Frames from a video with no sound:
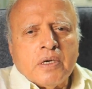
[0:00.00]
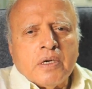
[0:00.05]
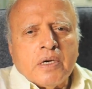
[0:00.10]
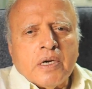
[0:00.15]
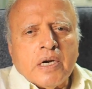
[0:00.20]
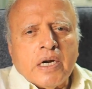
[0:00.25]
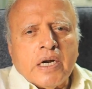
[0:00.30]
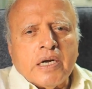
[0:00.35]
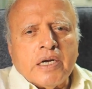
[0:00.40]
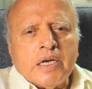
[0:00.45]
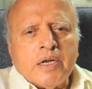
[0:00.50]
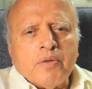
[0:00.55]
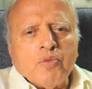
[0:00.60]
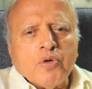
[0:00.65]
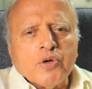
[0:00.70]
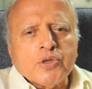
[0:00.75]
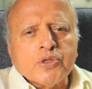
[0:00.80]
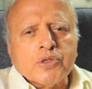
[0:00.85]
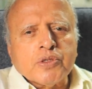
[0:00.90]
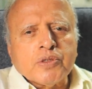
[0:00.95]
And the
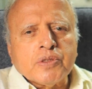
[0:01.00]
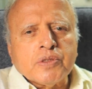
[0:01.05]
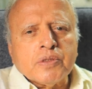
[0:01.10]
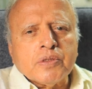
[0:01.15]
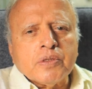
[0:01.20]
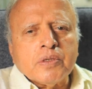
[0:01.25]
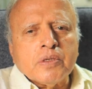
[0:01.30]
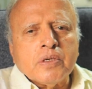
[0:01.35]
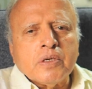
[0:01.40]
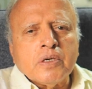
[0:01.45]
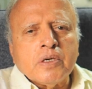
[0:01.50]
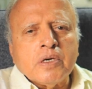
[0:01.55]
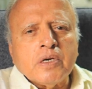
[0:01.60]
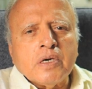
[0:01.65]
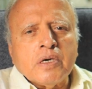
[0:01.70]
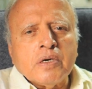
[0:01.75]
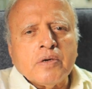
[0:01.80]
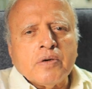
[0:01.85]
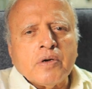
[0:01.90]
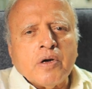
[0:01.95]
most
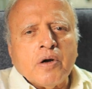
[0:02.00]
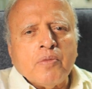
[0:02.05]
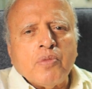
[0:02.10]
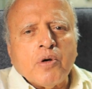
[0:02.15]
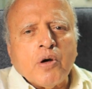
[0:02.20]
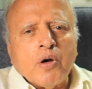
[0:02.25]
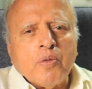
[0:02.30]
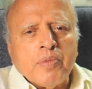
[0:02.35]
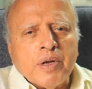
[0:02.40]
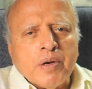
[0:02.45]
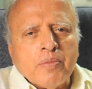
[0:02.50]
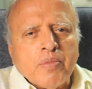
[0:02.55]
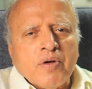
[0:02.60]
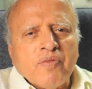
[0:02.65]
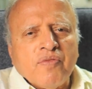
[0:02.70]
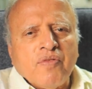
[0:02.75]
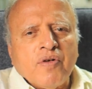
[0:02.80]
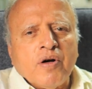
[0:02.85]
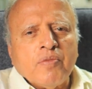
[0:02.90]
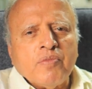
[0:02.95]

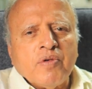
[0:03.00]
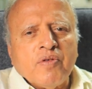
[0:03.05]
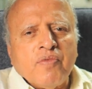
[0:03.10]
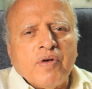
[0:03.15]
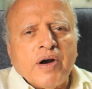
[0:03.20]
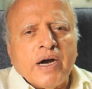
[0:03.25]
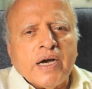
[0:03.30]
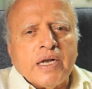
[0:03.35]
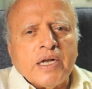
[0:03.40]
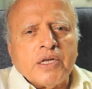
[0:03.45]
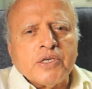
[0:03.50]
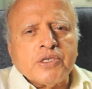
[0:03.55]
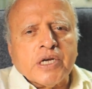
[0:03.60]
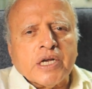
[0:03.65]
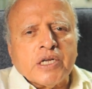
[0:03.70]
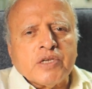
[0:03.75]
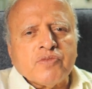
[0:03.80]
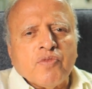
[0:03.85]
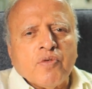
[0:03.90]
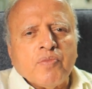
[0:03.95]
abominable form of violence
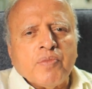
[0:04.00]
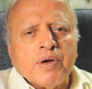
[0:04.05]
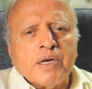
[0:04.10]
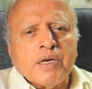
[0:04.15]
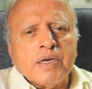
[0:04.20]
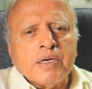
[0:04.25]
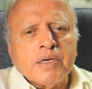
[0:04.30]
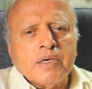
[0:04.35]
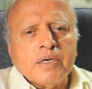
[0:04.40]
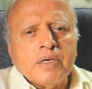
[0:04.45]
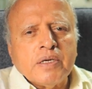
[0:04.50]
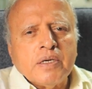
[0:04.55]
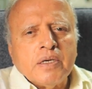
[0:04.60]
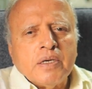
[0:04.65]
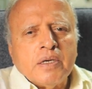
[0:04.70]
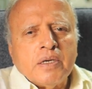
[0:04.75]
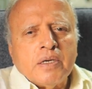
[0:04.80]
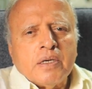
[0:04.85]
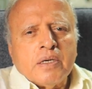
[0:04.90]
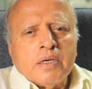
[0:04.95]
against women
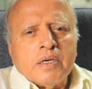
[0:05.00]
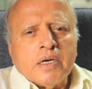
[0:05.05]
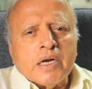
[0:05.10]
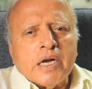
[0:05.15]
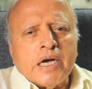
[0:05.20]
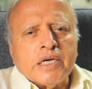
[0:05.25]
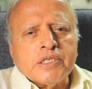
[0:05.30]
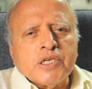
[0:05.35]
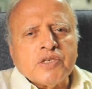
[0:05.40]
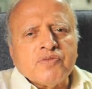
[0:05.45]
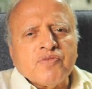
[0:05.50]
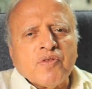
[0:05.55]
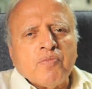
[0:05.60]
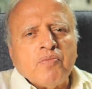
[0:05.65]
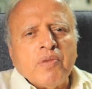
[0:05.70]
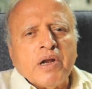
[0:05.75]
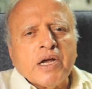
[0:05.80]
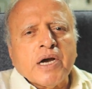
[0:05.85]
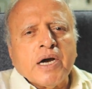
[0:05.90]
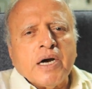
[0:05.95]
arises from
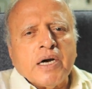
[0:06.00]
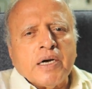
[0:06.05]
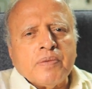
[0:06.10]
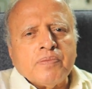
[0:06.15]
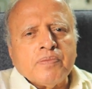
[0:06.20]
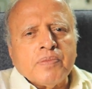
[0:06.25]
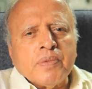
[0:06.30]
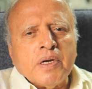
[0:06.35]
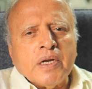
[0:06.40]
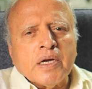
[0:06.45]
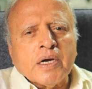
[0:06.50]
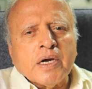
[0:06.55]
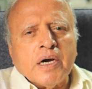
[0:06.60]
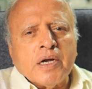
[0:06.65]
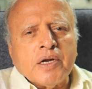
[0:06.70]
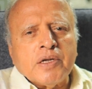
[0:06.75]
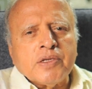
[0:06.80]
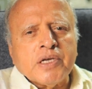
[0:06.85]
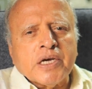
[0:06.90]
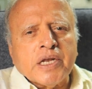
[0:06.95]
liquor.
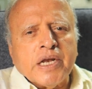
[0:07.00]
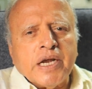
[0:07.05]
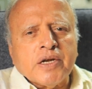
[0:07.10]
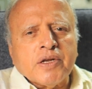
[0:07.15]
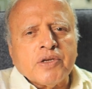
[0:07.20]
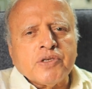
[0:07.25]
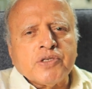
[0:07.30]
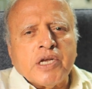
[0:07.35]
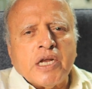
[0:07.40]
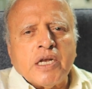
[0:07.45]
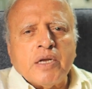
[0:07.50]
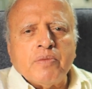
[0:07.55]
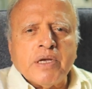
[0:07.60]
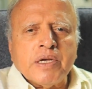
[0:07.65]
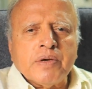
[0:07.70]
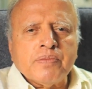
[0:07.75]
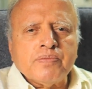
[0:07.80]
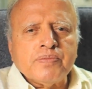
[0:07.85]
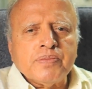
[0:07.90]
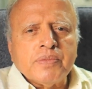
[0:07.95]
Liquor is the greatest
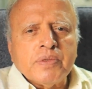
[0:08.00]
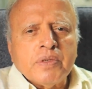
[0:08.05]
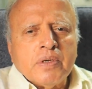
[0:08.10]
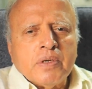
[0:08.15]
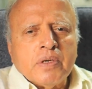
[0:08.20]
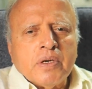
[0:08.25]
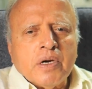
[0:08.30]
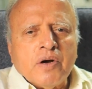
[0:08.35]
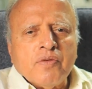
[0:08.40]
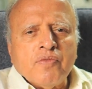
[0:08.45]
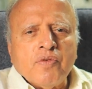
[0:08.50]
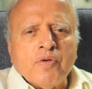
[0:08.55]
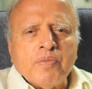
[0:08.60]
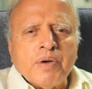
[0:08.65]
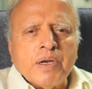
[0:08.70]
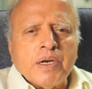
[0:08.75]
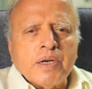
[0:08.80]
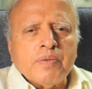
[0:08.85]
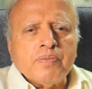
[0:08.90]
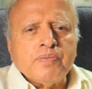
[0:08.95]
enemy of
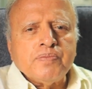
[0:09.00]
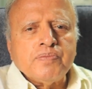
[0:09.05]
women.